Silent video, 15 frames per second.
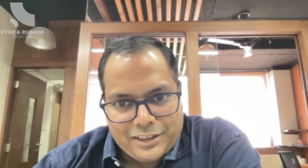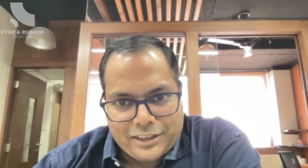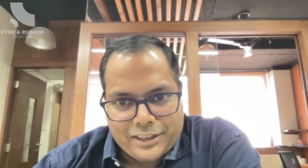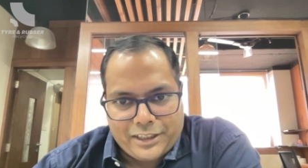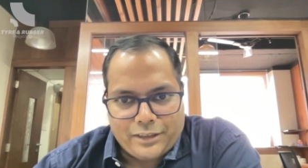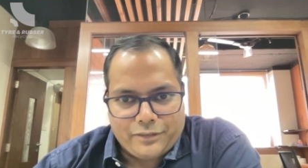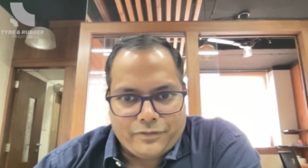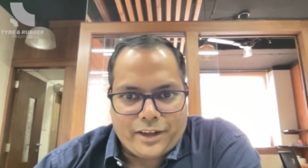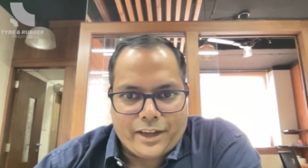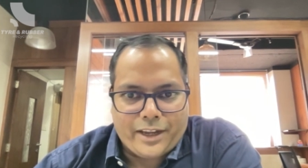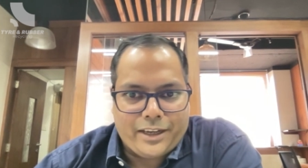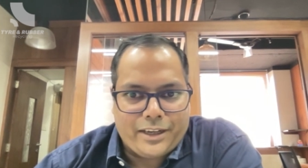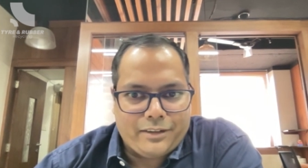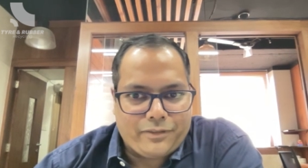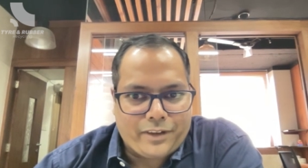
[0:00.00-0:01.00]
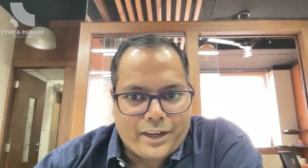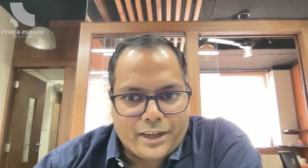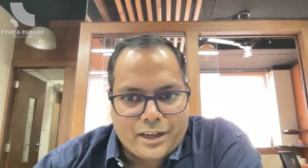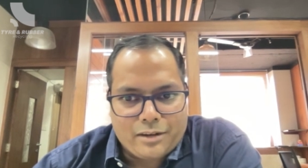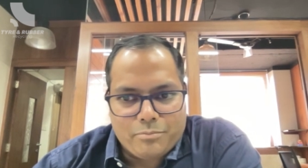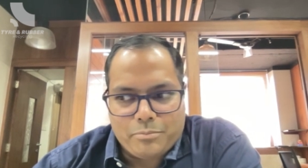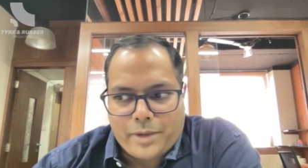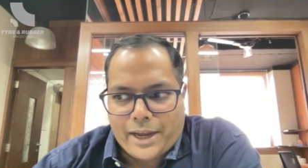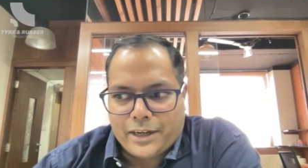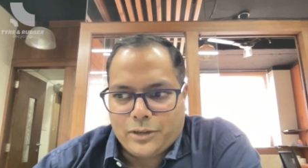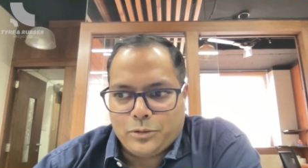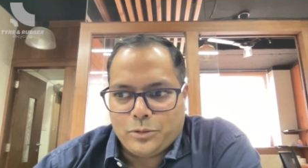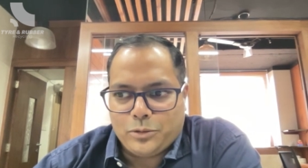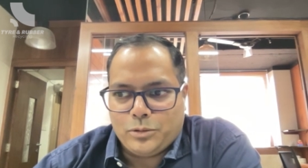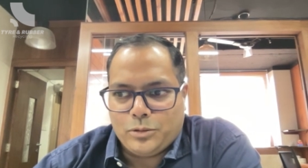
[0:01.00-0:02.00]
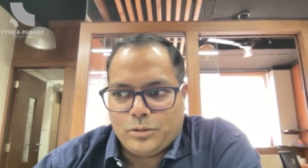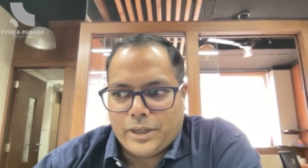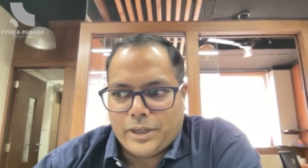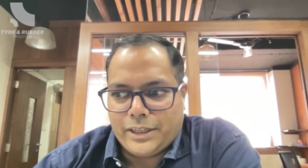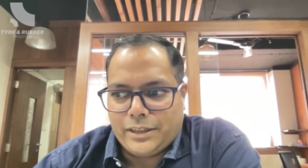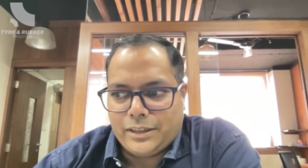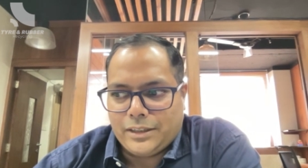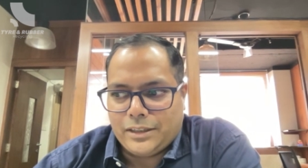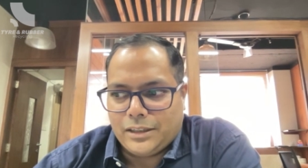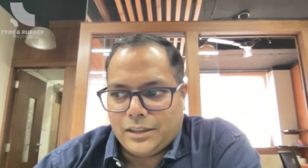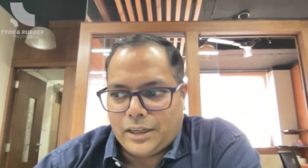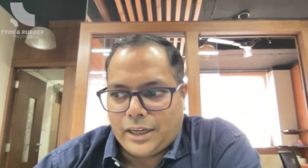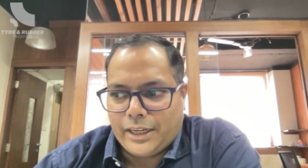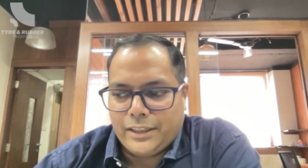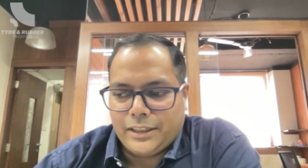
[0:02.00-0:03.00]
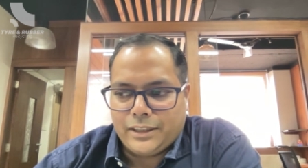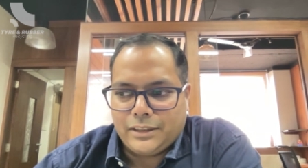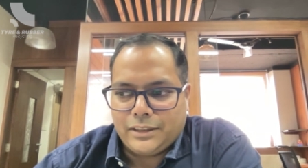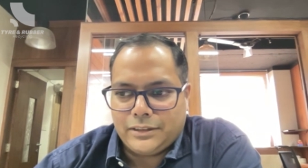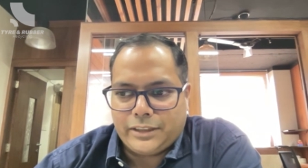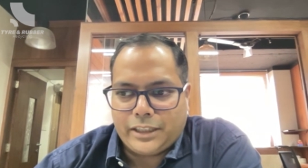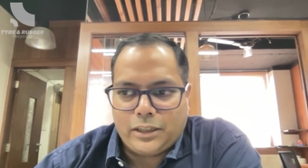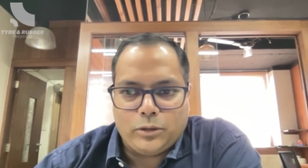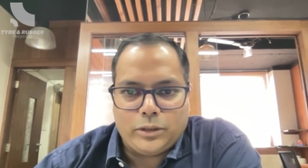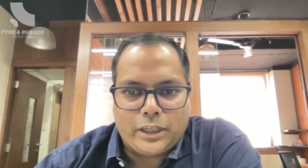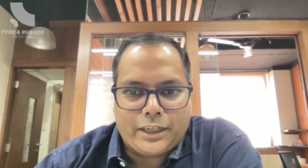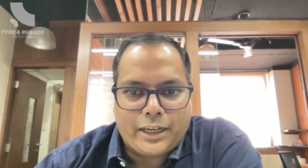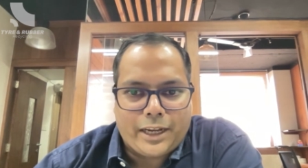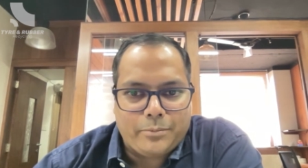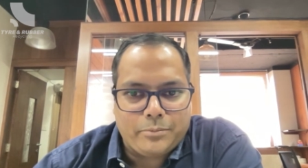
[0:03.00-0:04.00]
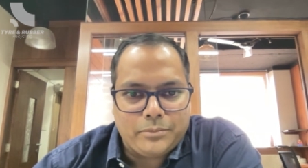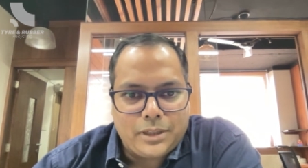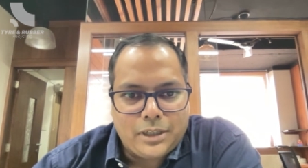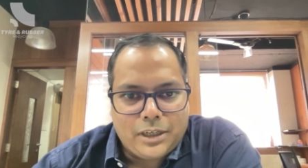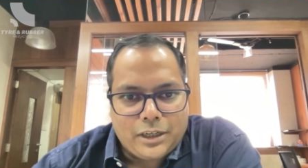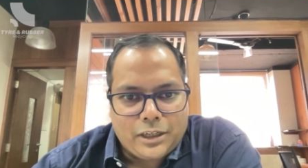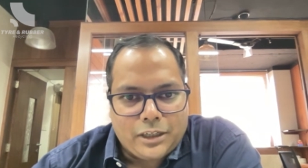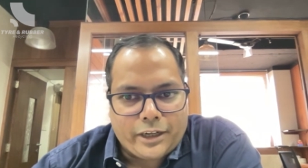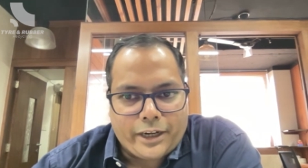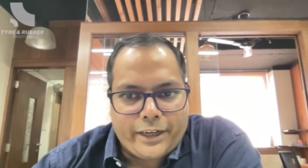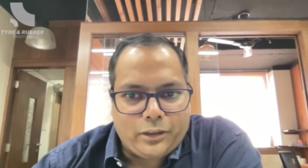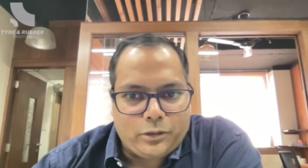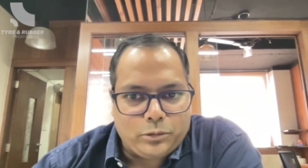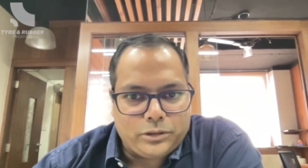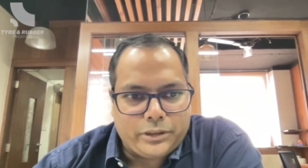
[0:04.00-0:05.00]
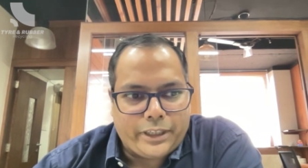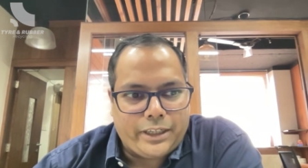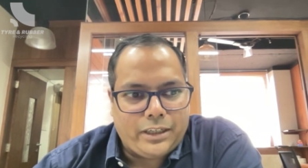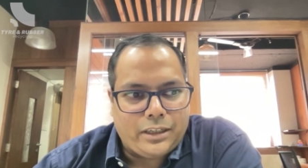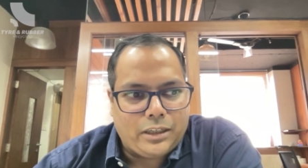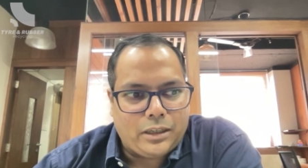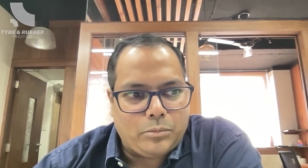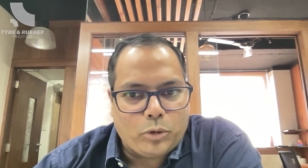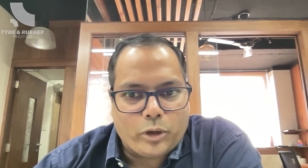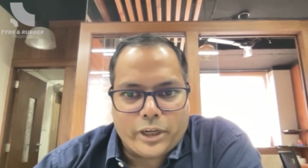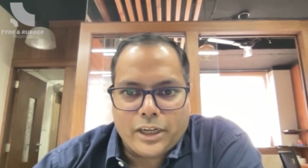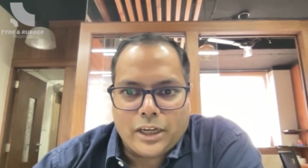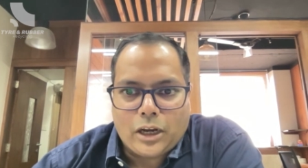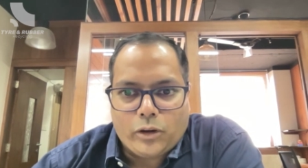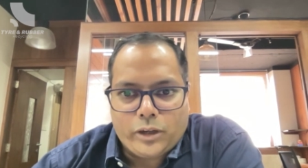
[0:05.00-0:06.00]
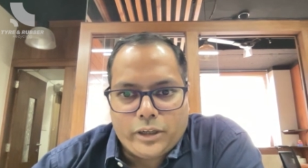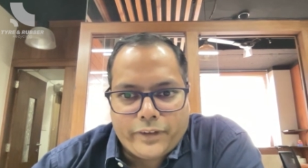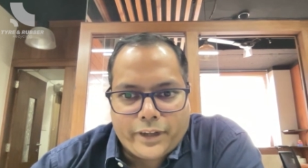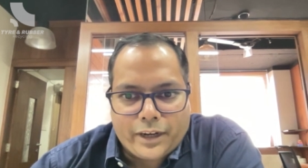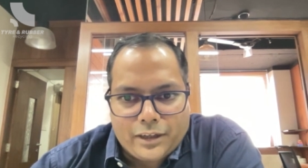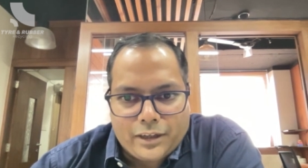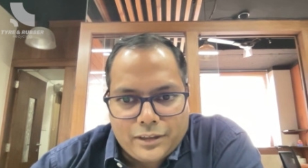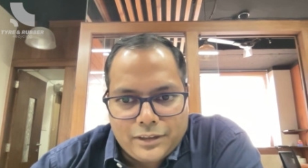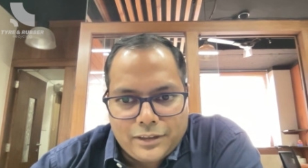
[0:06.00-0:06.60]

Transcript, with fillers: right if i if i come back to you and uh, i tell you that i'm trying to sell uh, moringa oleifera